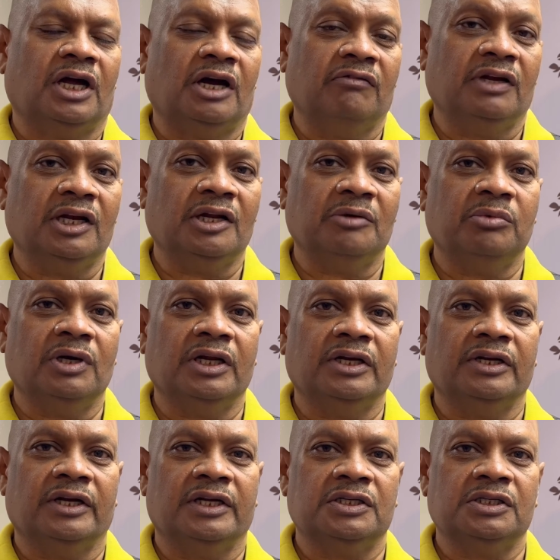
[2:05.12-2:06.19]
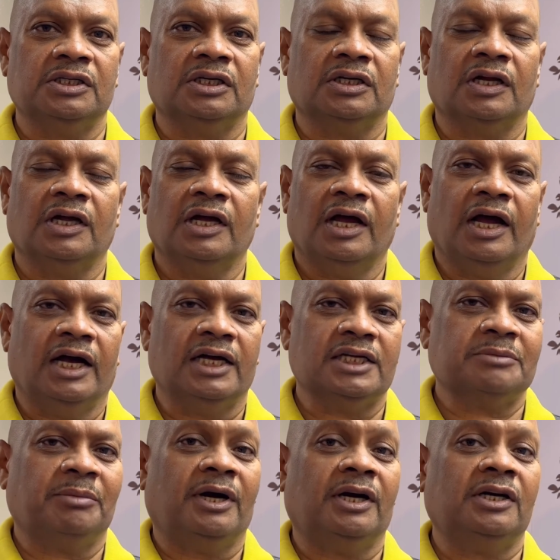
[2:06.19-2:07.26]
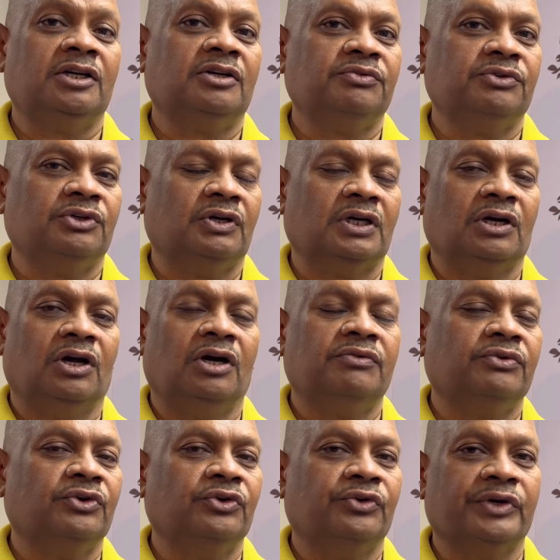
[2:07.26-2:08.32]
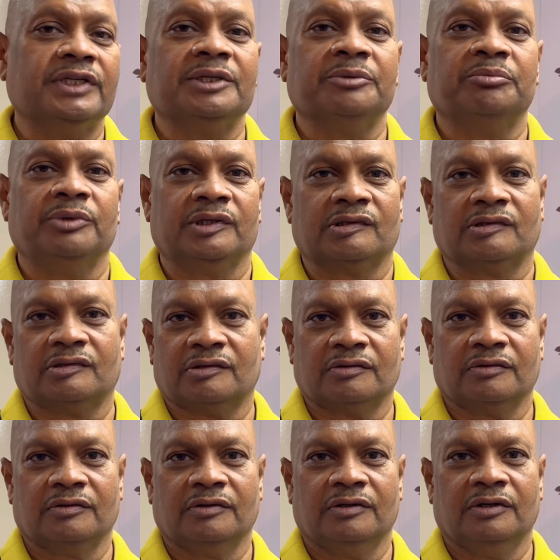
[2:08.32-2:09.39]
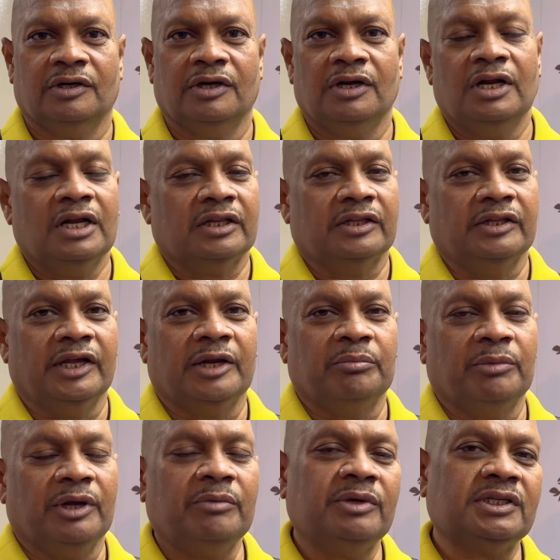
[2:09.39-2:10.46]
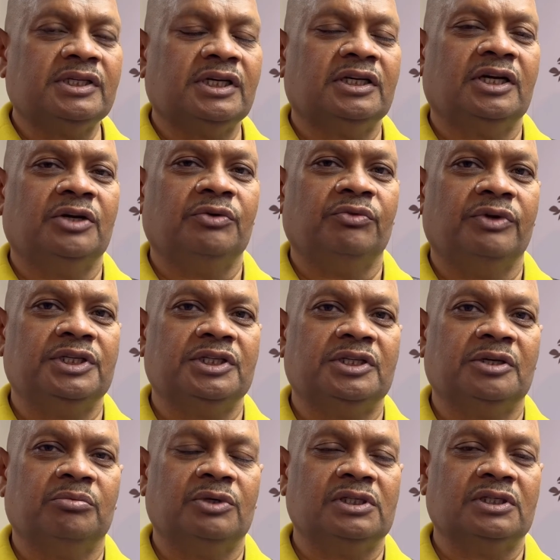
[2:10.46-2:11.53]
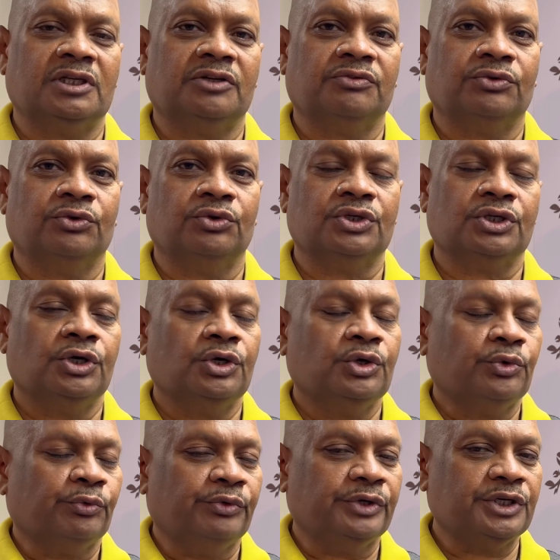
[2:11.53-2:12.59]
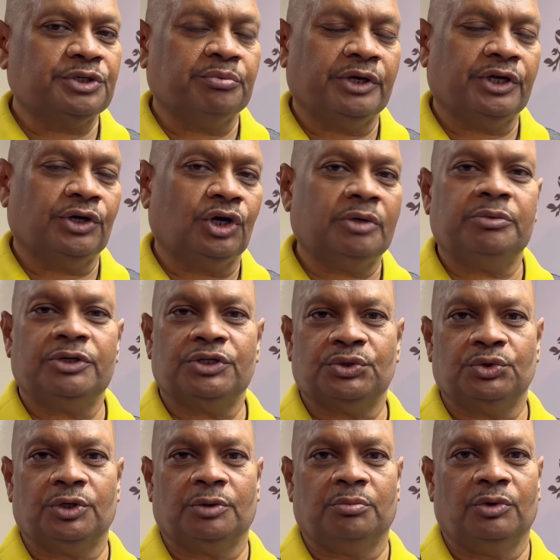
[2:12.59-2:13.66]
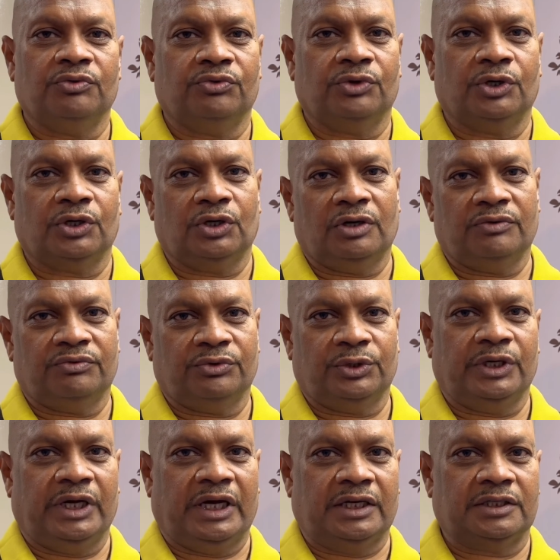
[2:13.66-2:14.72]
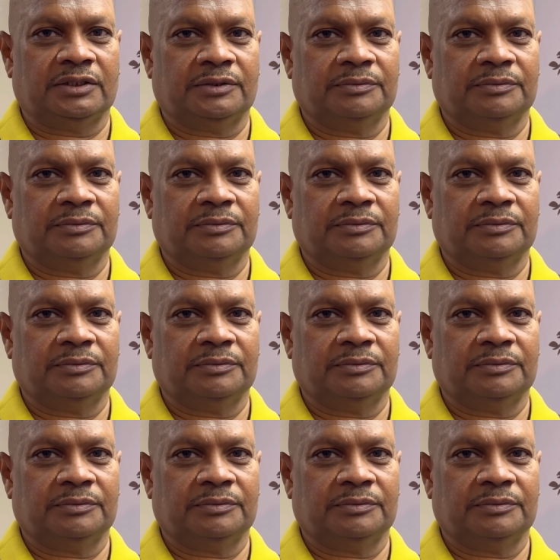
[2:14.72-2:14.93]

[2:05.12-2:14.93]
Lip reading: available in nature as part of your raw food recipes. There may be certain vegetables and fruits which may not be suitable for raw food diet.